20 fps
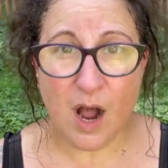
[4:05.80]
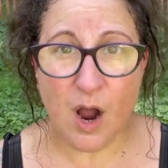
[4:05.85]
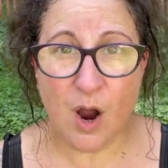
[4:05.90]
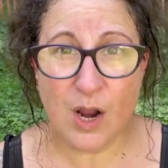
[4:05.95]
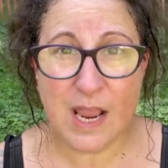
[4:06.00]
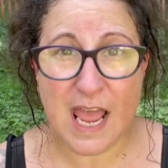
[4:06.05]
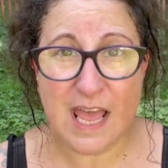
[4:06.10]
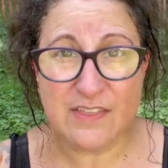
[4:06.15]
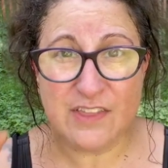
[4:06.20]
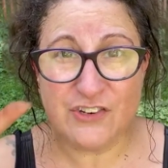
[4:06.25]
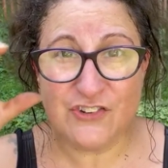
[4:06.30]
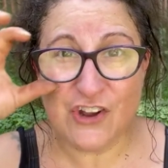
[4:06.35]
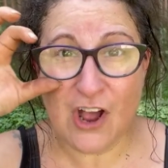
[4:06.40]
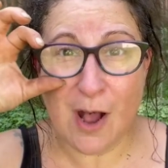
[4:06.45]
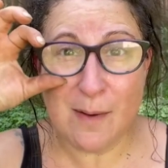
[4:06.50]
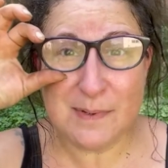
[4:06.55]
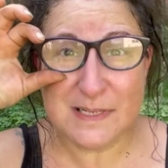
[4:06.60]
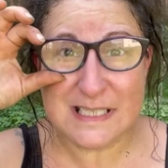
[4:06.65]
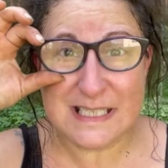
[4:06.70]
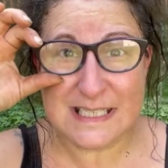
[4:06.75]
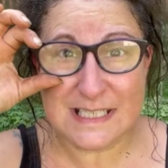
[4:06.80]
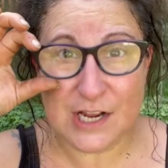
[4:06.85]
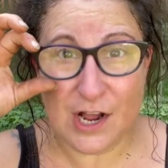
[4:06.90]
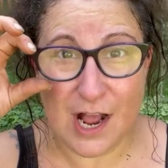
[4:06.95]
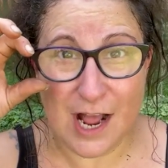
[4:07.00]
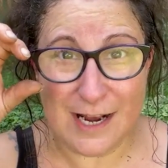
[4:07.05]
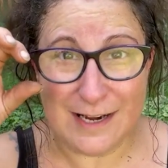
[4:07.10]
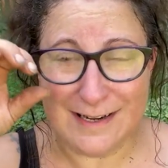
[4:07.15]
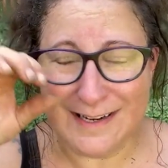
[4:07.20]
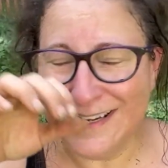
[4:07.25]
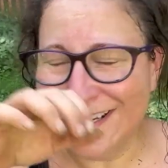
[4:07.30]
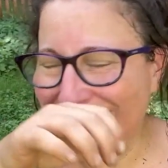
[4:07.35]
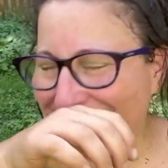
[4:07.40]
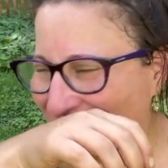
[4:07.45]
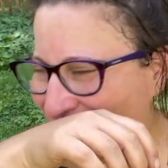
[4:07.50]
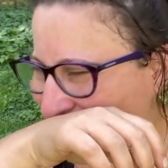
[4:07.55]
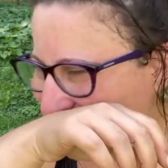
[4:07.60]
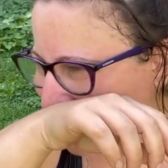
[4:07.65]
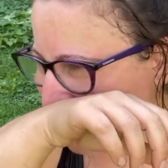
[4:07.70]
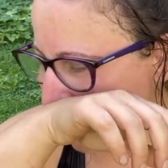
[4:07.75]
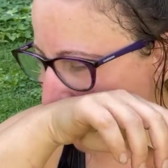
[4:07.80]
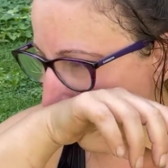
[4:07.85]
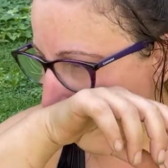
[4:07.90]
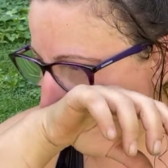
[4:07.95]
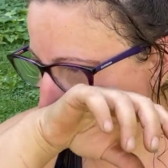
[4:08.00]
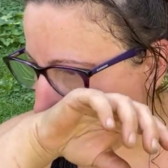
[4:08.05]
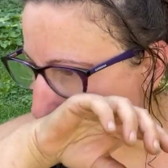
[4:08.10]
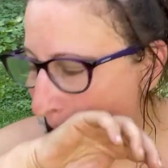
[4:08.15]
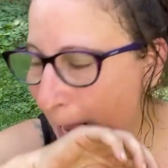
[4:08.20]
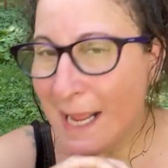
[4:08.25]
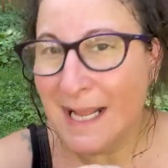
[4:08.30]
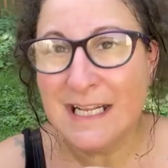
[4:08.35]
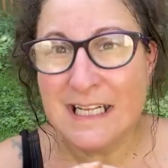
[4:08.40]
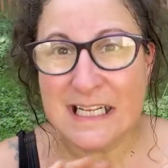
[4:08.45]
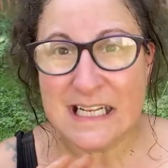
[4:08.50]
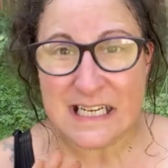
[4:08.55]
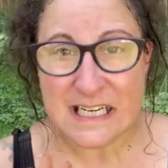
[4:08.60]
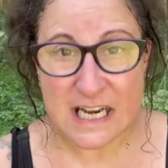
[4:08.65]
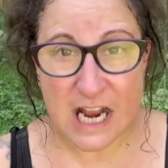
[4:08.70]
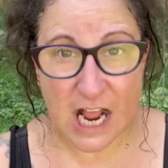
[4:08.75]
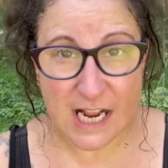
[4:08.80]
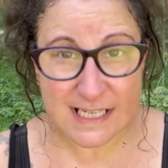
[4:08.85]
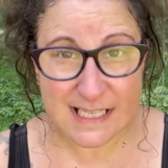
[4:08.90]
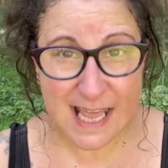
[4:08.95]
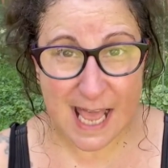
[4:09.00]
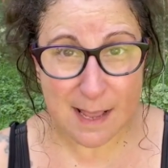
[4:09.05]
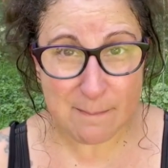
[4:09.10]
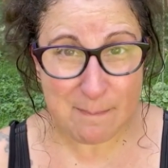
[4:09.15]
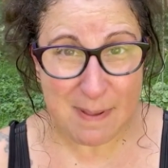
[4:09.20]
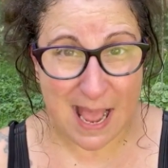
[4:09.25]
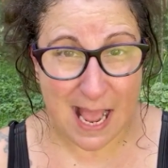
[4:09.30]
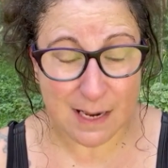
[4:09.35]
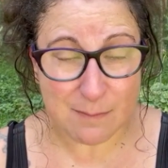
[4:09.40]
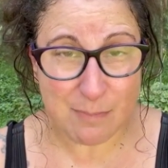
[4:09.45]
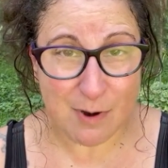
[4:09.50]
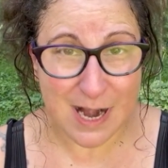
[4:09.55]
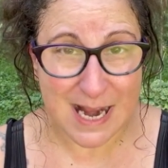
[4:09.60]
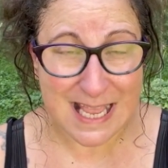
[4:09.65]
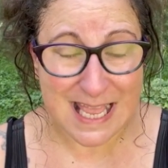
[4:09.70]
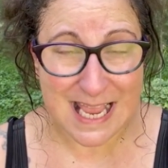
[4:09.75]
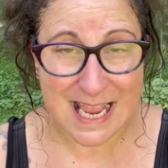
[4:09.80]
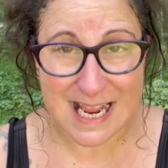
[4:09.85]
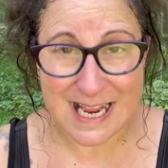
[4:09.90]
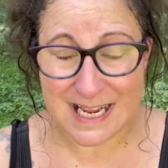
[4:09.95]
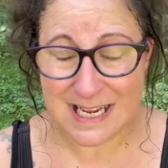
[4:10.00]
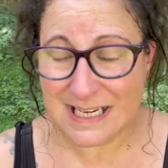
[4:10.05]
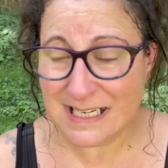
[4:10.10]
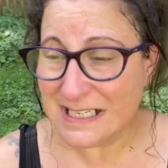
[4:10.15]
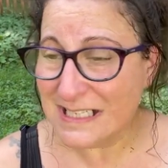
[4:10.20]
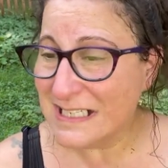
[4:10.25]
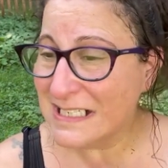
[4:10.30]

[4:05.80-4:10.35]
okay, the job is done. Not that backbreaking,